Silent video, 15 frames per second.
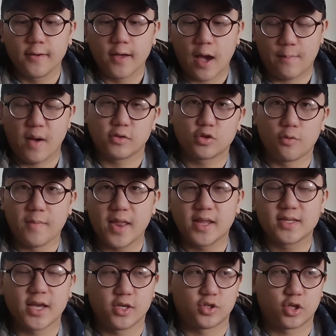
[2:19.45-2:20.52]
I'm about to go
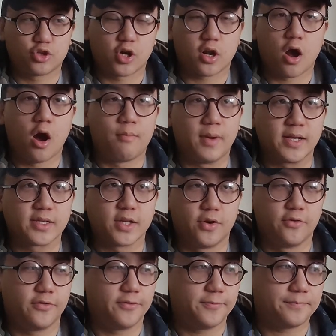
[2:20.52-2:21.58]
meditate, so I can try to calm
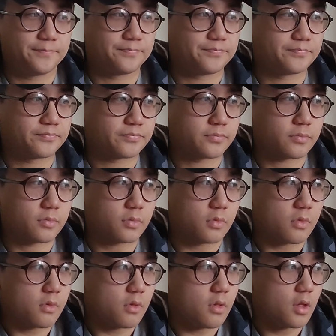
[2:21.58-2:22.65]
myself.
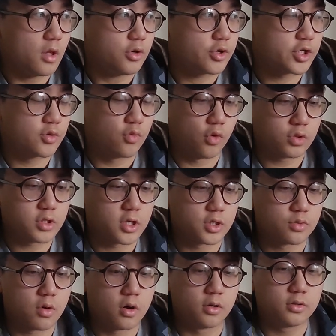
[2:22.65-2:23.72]
Drink some water as
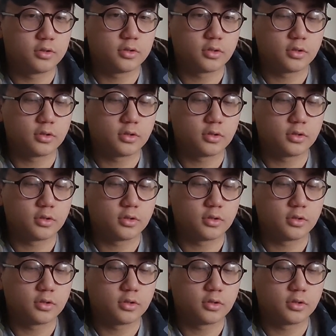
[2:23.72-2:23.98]
well.